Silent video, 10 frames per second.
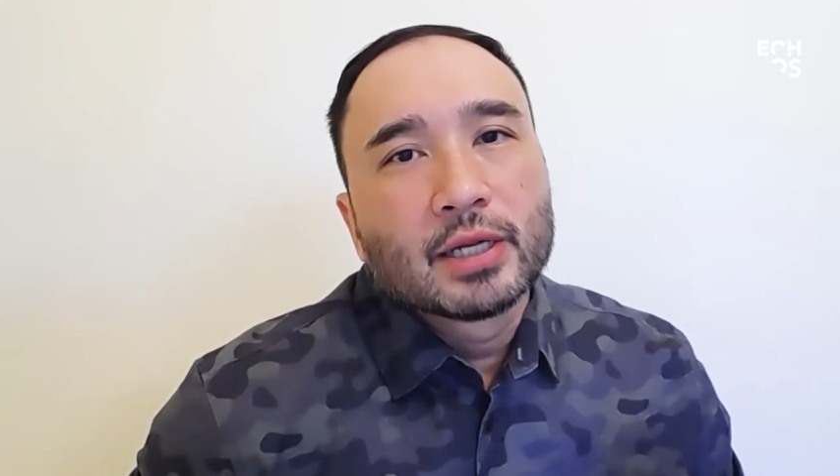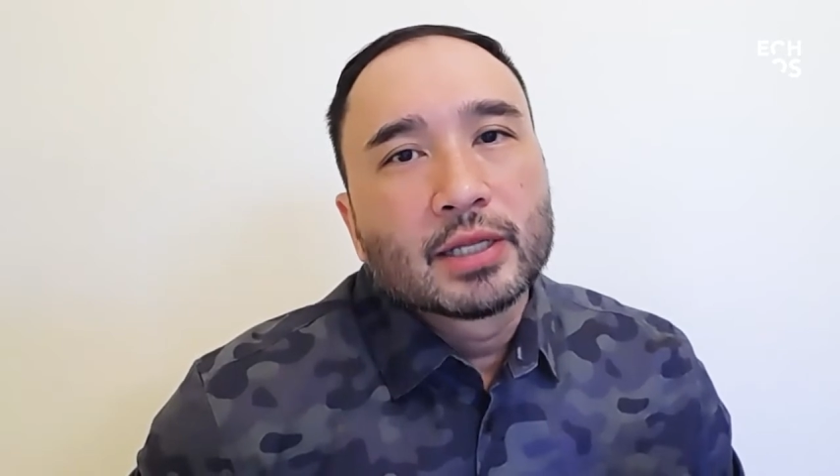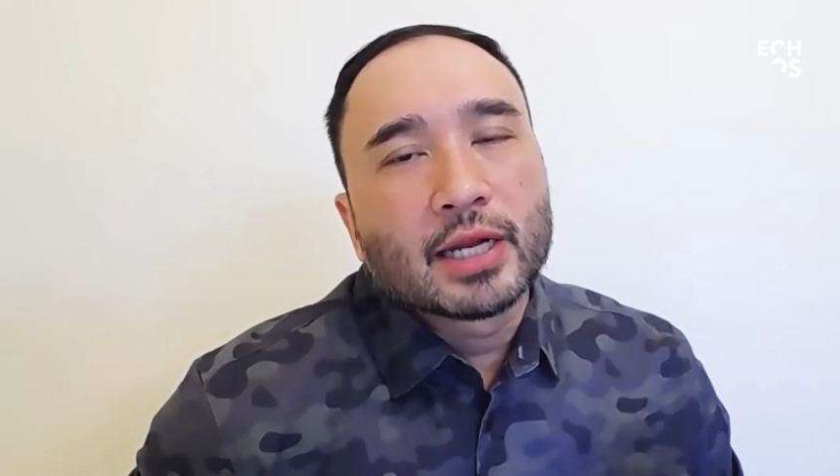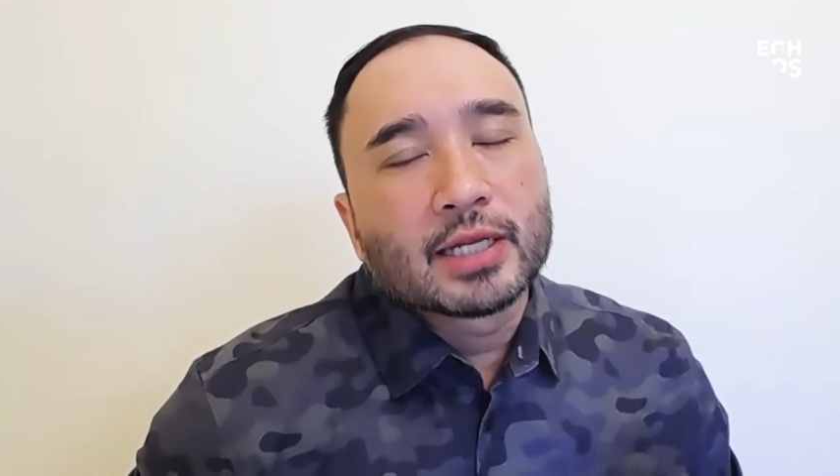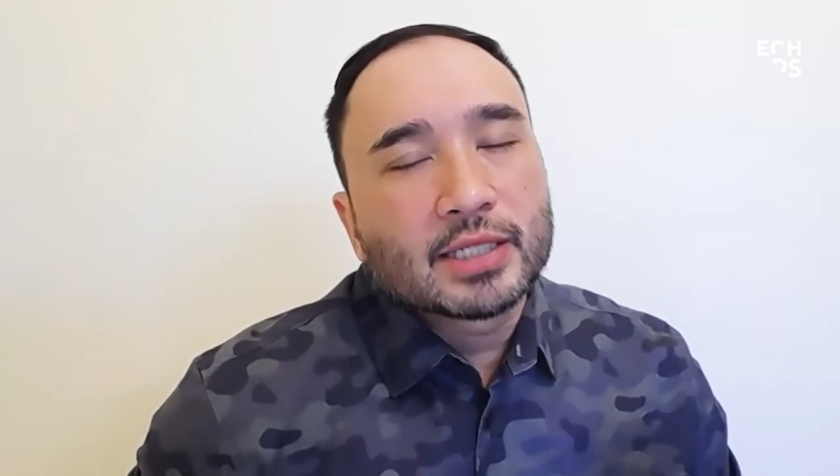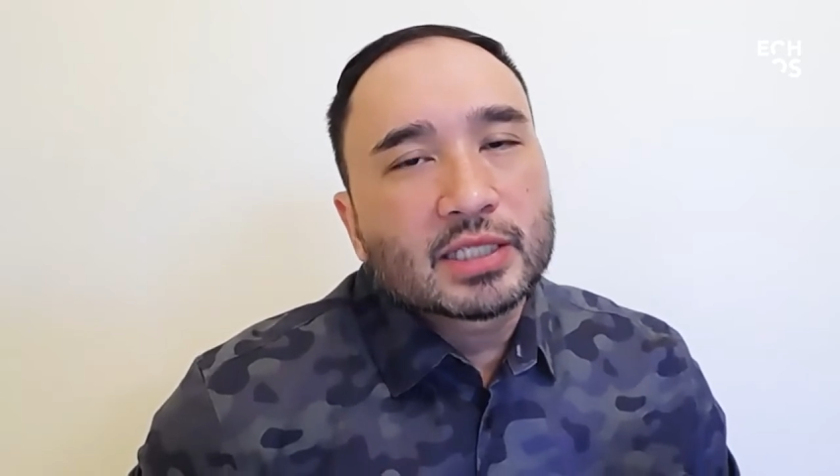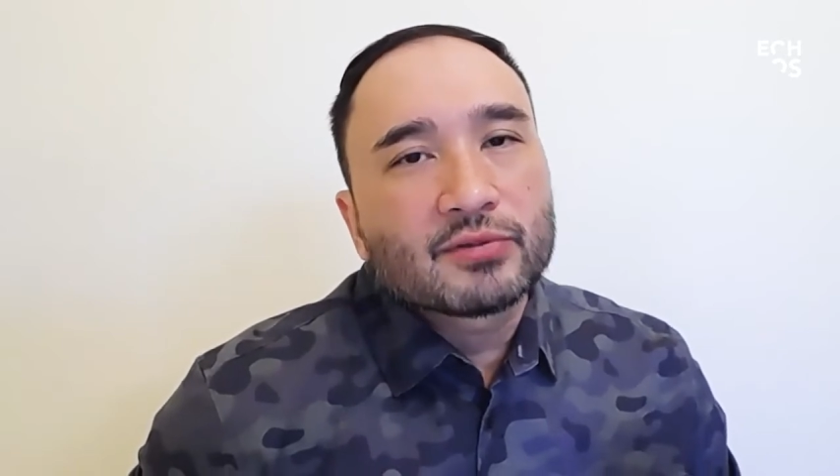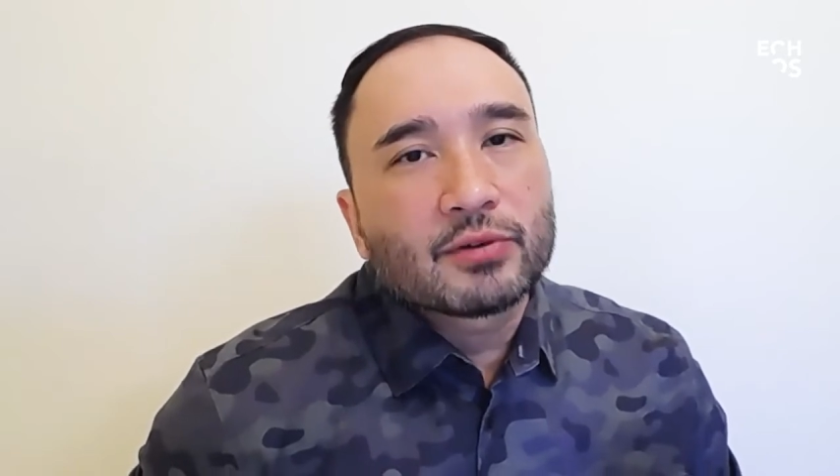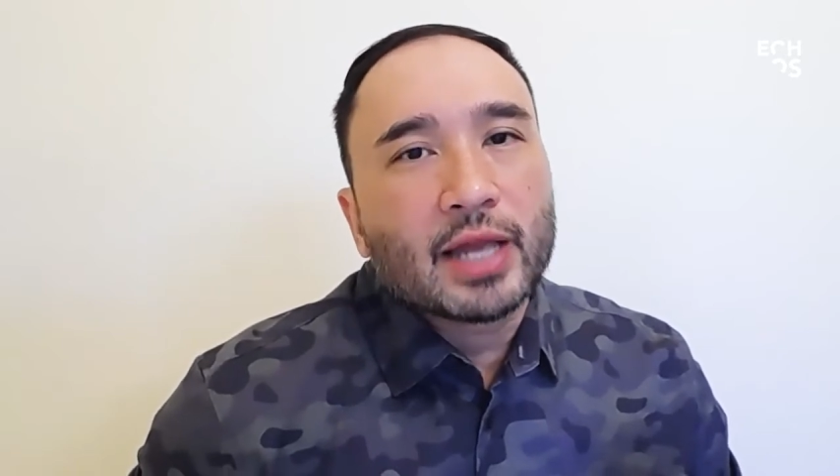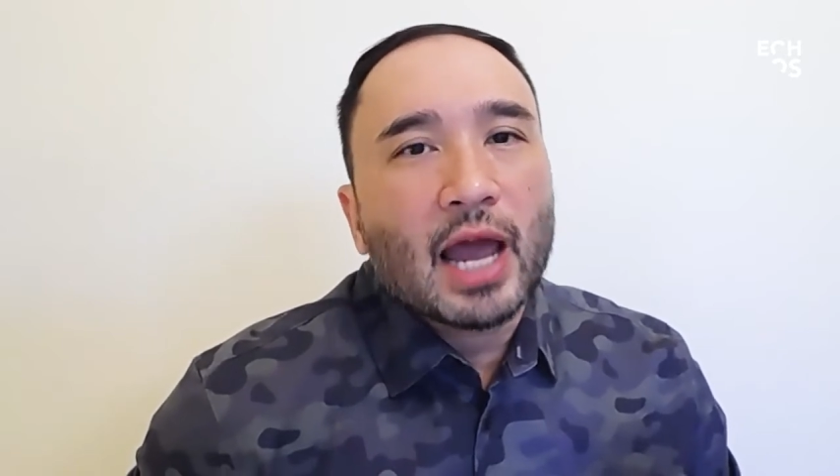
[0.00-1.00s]
that exists
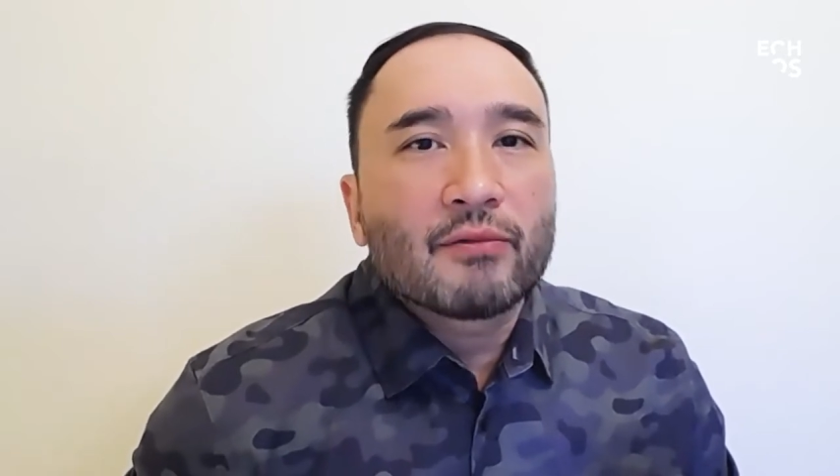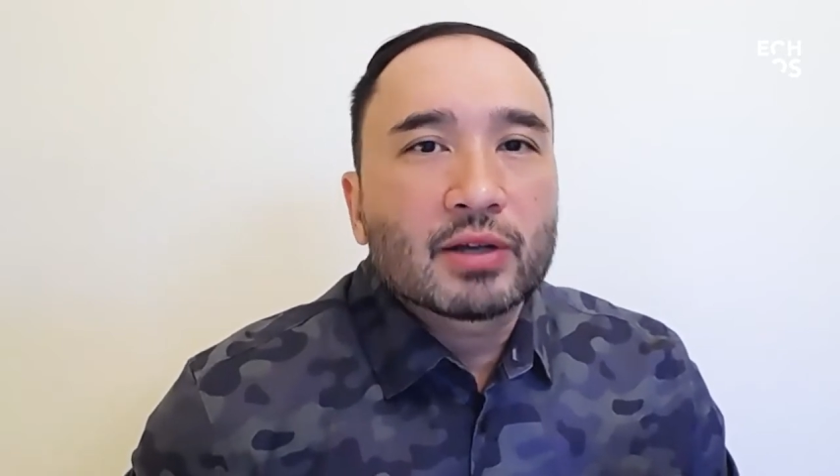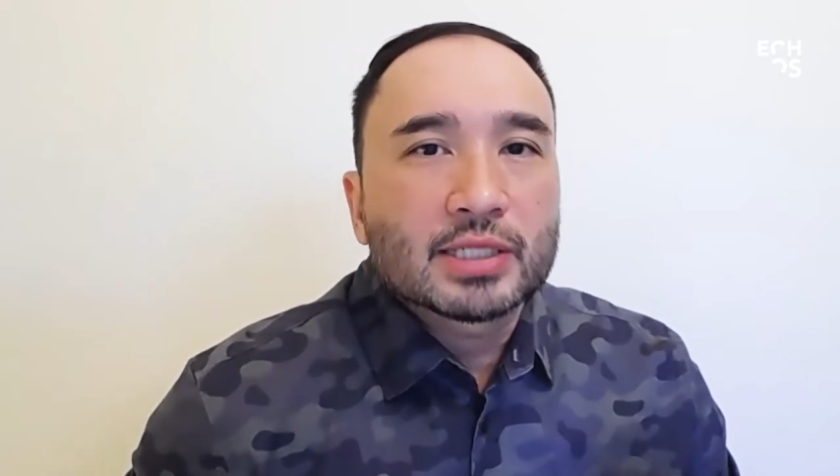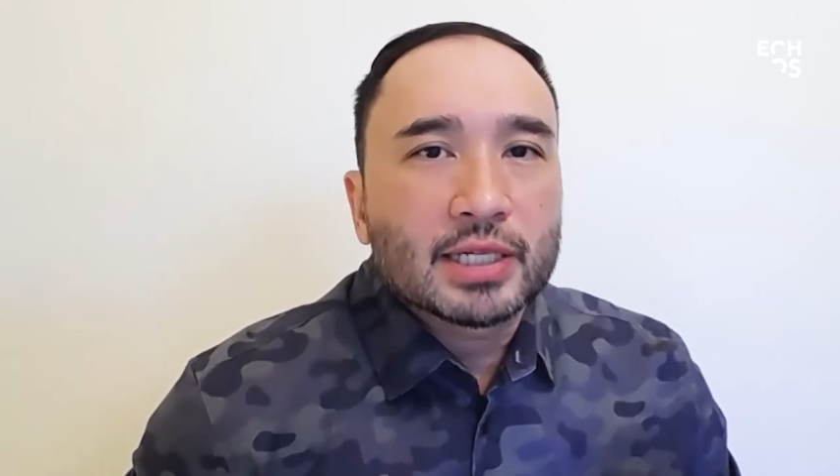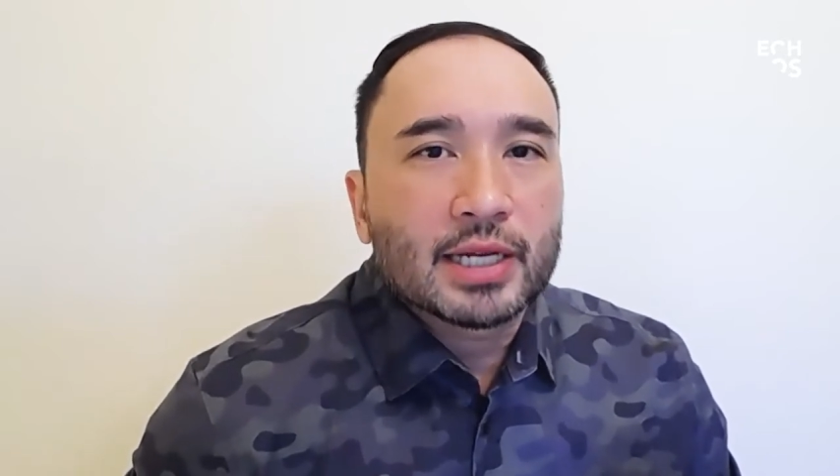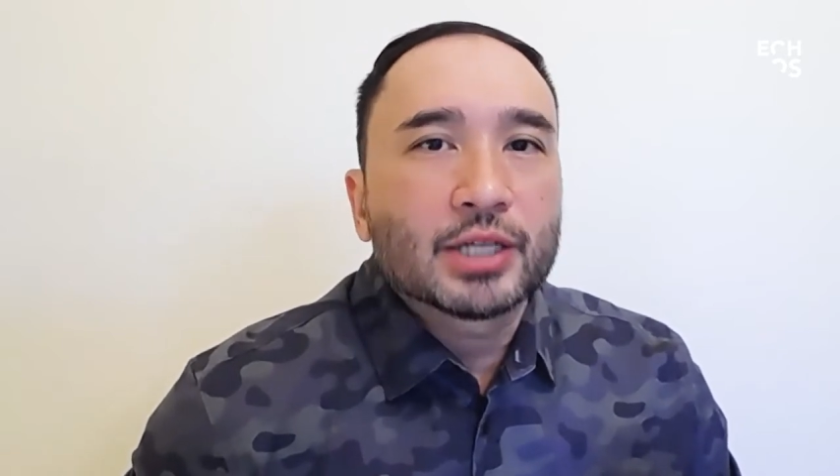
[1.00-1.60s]
for the advocacy and